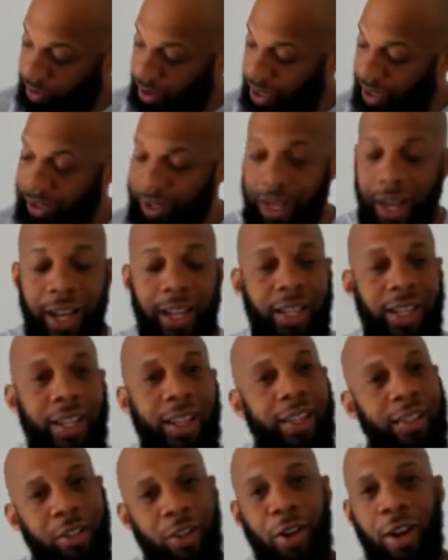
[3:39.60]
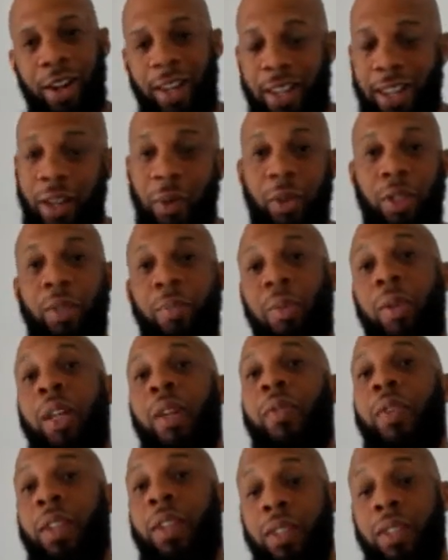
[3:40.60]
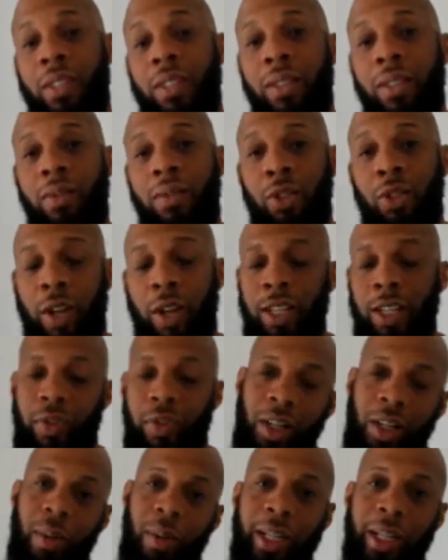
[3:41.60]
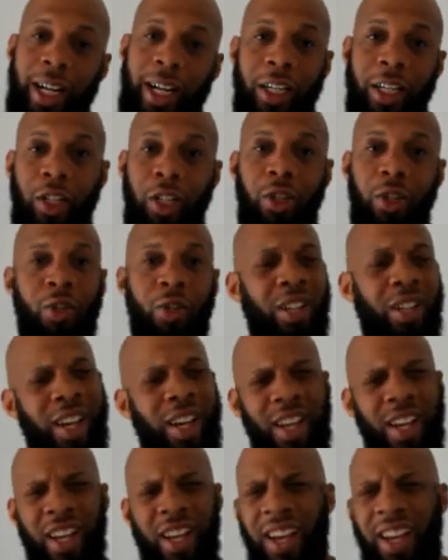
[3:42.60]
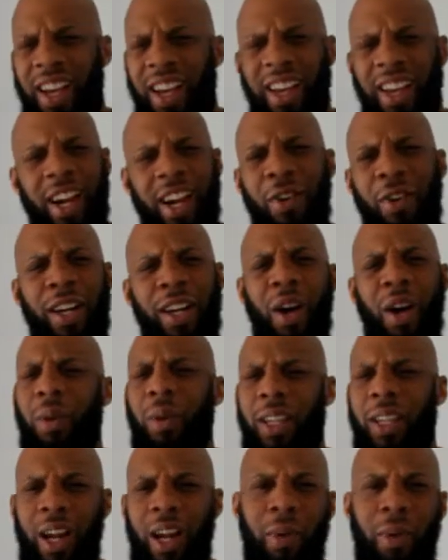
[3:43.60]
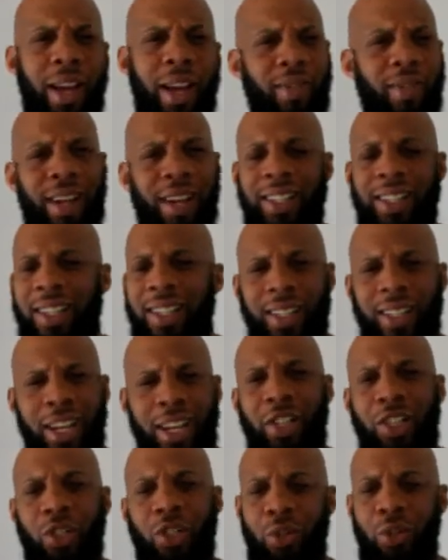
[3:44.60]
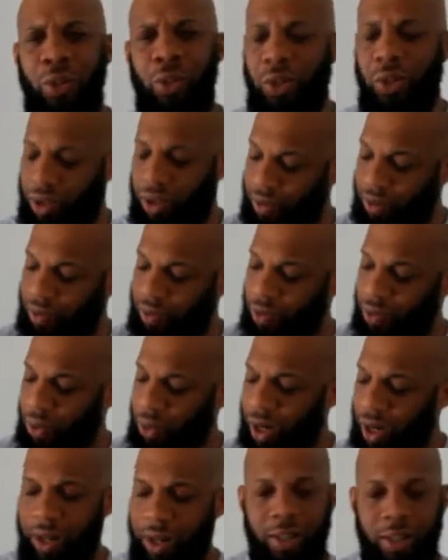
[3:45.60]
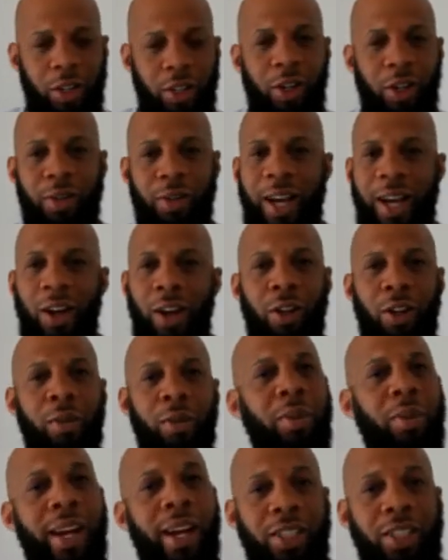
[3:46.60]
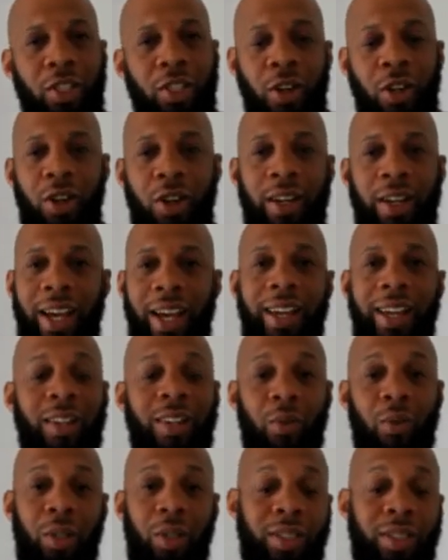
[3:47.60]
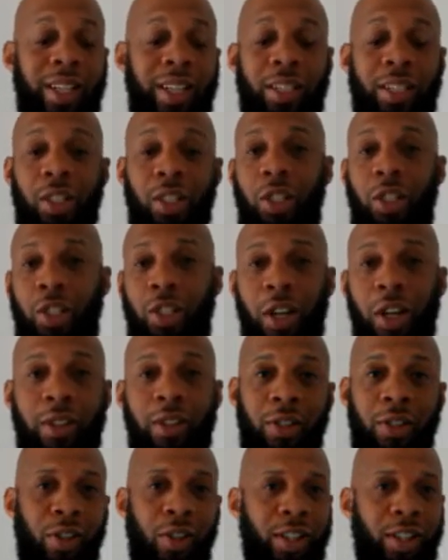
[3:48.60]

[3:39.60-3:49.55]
Unlike, there was a previous transfer company that I used, and every now and then I would have like these issues where not all the Plastisol ink will stick to the shirt.